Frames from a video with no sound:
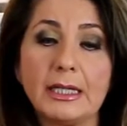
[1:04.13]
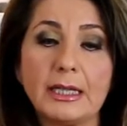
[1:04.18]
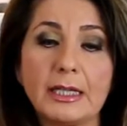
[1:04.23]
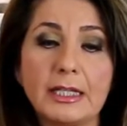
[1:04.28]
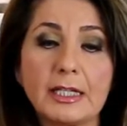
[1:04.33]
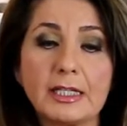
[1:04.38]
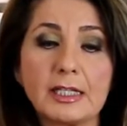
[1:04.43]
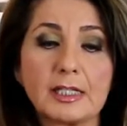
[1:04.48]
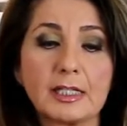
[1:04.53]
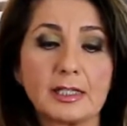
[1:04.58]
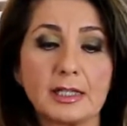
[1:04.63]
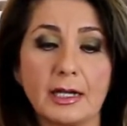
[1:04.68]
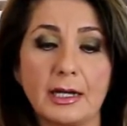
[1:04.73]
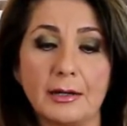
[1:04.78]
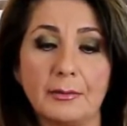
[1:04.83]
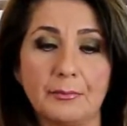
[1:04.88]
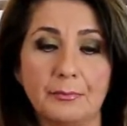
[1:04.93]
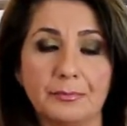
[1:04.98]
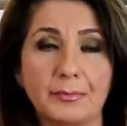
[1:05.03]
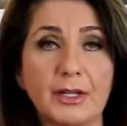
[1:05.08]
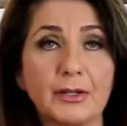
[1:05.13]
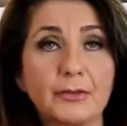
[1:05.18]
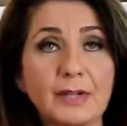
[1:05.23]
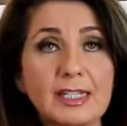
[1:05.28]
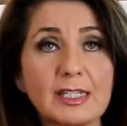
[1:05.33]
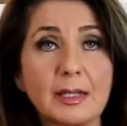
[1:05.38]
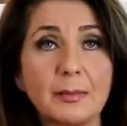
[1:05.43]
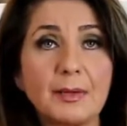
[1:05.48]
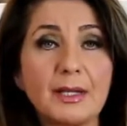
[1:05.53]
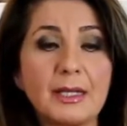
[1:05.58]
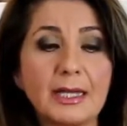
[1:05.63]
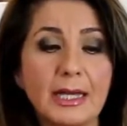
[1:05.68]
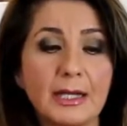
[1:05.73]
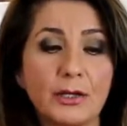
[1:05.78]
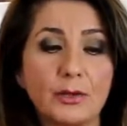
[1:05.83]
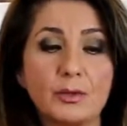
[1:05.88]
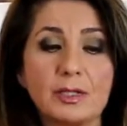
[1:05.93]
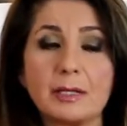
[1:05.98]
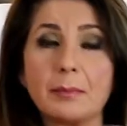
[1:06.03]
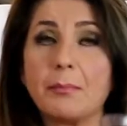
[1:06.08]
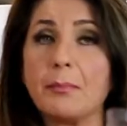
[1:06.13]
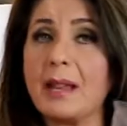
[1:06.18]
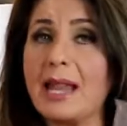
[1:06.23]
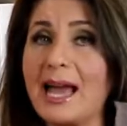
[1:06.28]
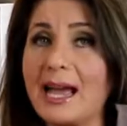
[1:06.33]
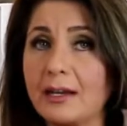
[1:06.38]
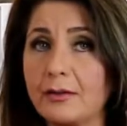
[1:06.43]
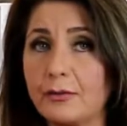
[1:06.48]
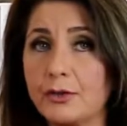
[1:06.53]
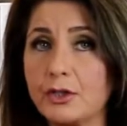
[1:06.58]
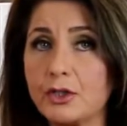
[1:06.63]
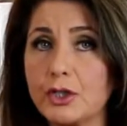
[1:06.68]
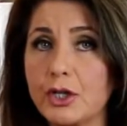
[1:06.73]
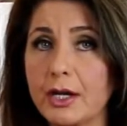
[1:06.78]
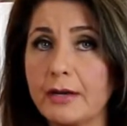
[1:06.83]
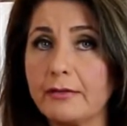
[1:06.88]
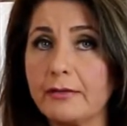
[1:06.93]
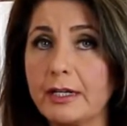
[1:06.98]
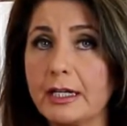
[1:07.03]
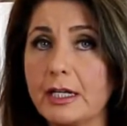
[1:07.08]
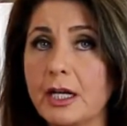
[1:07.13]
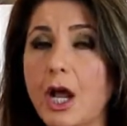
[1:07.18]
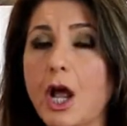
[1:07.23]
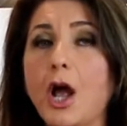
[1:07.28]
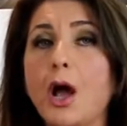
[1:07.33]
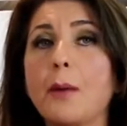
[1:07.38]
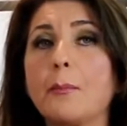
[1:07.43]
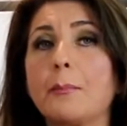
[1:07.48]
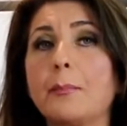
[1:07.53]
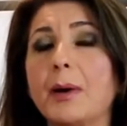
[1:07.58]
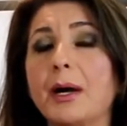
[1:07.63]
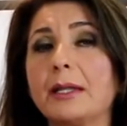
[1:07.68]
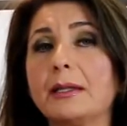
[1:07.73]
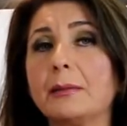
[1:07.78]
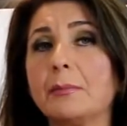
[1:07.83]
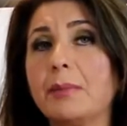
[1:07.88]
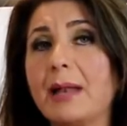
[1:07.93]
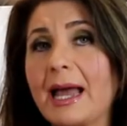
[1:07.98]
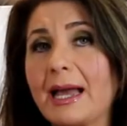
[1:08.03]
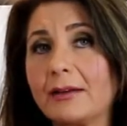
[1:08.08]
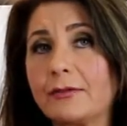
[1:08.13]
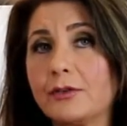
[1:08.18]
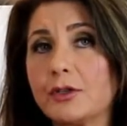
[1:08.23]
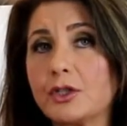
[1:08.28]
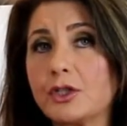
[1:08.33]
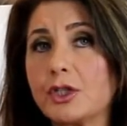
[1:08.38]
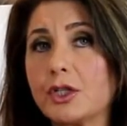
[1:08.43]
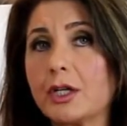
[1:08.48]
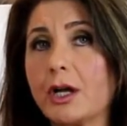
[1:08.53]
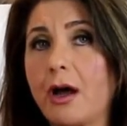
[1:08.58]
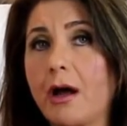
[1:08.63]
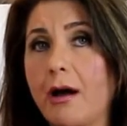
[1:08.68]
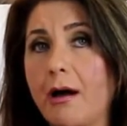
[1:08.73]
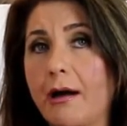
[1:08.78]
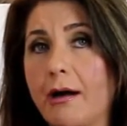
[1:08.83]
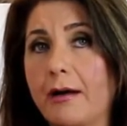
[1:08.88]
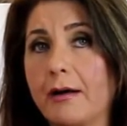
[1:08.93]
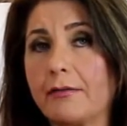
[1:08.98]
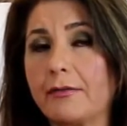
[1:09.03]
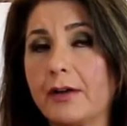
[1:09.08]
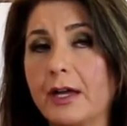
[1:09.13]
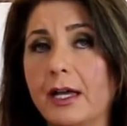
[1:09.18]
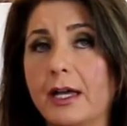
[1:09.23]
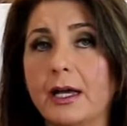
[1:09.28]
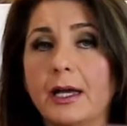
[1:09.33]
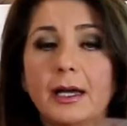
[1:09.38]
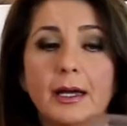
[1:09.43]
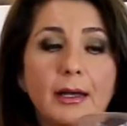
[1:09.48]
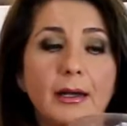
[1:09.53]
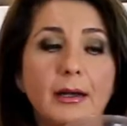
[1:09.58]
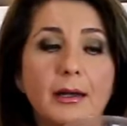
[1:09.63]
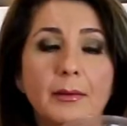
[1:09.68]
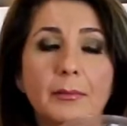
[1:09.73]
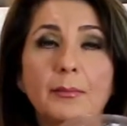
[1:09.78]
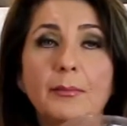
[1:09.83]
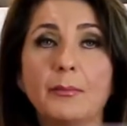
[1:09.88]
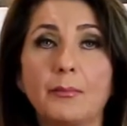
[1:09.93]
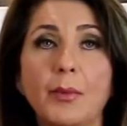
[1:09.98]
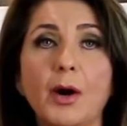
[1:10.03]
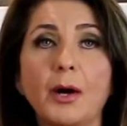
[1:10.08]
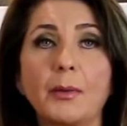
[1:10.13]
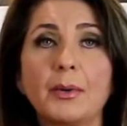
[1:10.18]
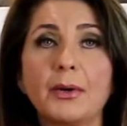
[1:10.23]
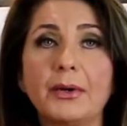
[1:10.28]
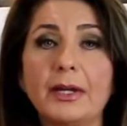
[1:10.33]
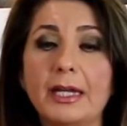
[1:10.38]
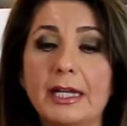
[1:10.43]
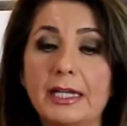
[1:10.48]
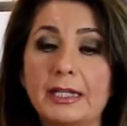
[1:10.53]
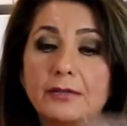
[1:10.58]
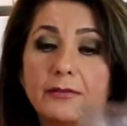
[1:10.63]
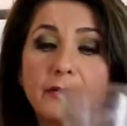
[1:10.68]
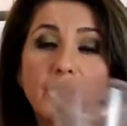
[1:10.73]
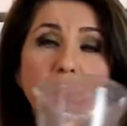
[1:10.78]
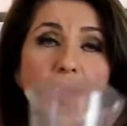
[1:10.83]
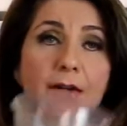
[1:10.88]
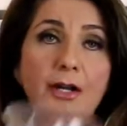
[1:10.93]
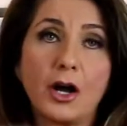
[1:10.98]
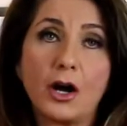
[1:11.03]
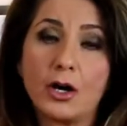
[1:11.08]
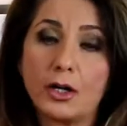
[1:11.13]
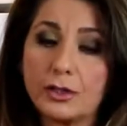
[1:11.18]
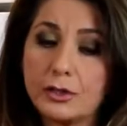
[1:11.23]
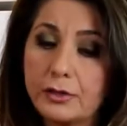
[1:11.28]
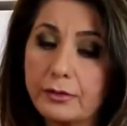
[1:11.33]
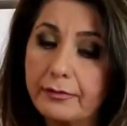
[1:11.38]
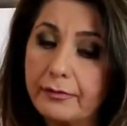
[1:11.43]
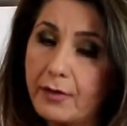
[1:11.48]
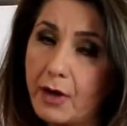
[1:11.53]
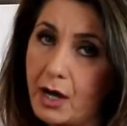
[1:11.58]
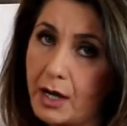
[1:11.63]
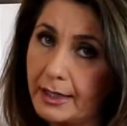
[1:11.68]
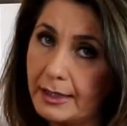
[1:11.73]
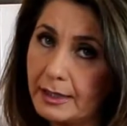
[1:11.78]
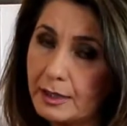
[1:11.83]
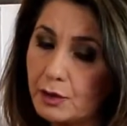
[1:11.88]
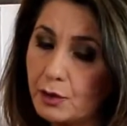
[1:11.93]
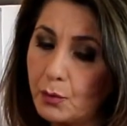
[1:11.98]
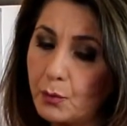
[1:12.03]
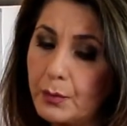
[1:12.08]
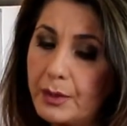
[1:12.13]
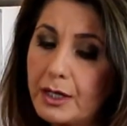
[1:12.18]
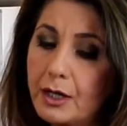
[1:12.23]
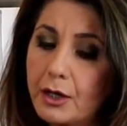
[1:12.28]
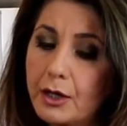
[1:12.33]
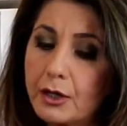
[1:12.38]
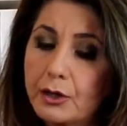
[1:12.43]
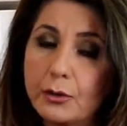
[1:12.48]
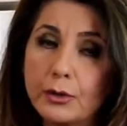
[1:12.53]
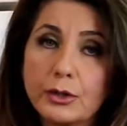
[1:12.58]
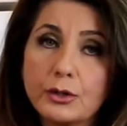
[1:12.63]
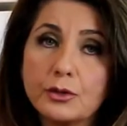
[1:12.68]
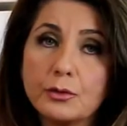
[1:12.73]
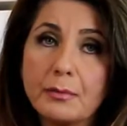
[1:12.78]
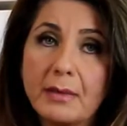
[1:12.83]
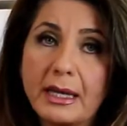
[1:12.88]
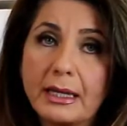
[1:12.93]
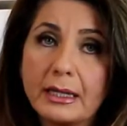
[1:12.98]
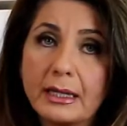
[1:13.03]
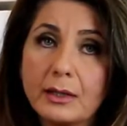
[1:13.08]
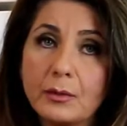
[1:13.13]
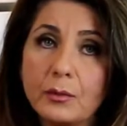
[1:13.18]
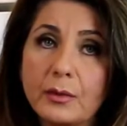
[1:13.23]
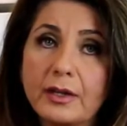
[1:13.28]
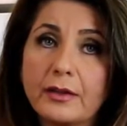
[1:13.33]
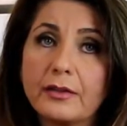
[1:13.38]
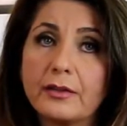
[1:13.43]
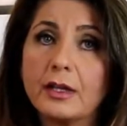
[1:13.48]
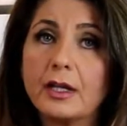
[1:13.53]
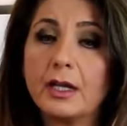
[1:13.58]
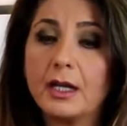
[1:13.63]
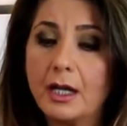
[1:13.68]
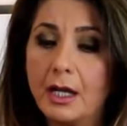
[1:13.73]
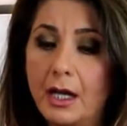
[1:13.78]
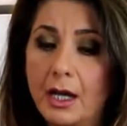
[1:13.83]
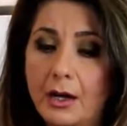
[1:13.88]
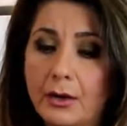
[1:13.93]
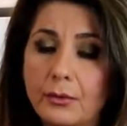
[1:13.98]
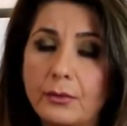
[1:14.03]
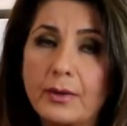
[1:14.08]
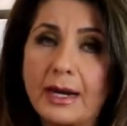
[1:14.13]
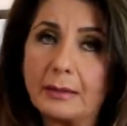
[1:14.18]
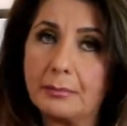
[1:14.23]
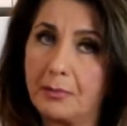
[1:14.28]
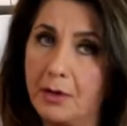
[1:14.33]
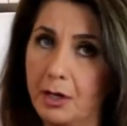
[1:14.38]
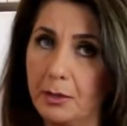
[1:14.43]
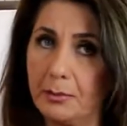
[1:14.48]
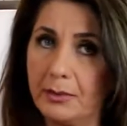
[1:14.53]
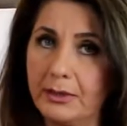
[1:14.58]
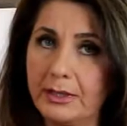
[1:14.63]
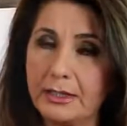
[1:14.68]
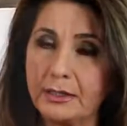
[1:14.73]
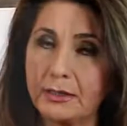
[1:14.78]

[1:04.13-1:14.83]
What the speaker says: in this recipe they use the black version of it, but the black version of barberry is very hard to find, so we are going to make it with the red barberry